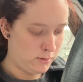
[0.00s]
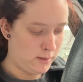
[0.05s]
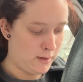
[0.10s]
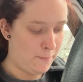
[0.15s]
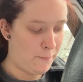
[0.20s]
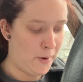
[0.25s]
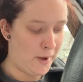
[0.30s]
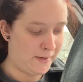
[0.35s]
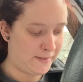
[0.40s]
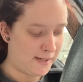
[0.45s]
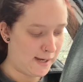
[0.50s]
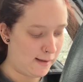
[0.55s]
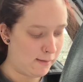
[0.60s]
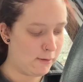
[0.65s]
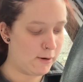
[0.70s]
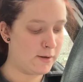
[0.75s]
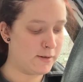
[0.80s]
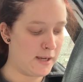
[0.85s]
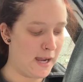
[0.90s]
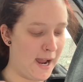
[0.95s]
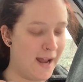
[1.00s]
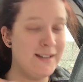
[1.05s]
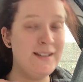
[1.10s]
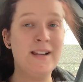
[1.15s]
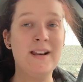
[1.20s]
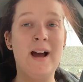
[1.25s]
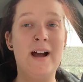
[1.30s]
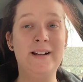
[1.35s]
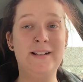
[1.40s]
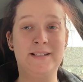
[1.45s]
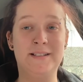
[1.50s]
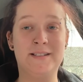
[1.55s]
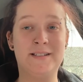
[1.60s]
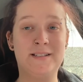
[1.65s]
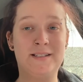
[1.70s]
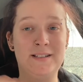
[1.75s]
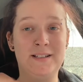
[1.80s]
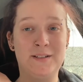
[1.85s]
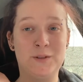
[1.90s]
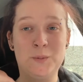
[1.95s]
Patellar
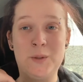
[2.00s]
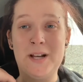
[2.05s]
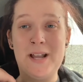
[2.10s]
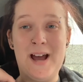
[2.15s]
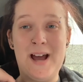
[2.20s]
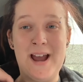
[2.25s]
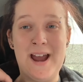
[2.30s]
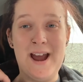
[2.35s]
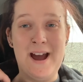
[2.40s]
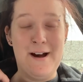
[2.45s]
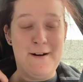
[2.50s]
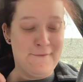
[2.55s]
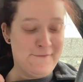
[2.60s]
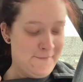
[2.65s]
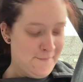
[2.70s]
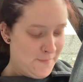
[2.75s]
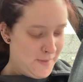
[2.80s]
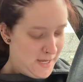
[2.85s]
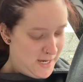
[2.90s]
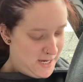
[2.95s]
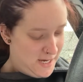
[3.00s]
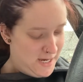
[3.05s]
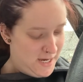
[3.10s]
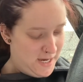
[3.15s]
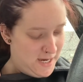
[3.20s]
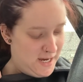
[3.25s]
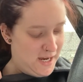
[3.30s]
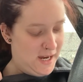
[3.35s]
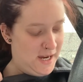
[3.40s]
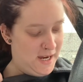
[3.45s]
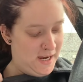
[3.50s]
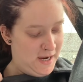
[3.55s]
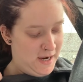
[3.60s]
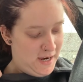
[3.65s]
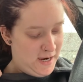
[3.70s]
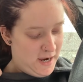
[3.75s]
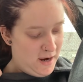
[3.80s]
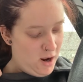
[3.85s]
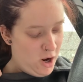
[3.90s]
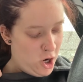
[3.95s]
tendonitis is what I have.
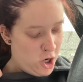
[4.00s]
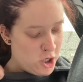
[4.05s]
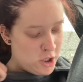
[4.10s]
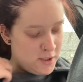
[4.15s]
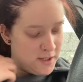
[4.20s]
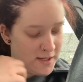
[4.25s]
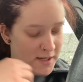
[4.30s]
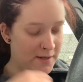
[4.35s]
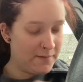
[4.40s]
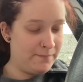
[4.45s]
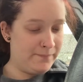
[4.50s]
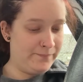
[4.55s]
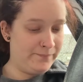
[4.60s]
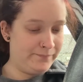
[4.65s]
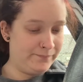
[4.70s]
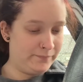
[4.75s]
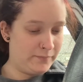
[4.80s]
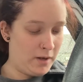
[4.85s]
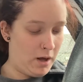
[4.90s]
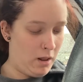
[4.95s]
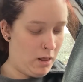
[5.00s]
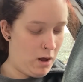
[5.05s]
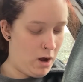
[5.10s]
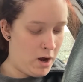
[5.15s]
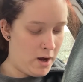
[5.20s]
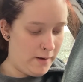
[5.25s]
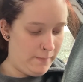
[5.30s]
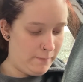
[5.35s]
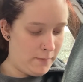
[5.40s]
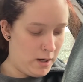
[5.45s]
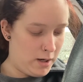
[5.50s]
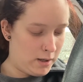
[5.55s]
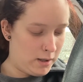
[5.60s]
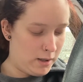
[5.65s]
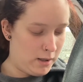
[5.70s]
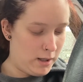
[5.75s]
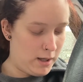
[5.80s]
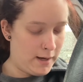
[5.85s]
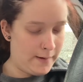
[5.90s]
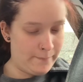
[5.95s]
It hurts a lot, not gonna
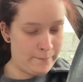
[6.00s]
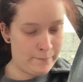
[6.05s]
lie.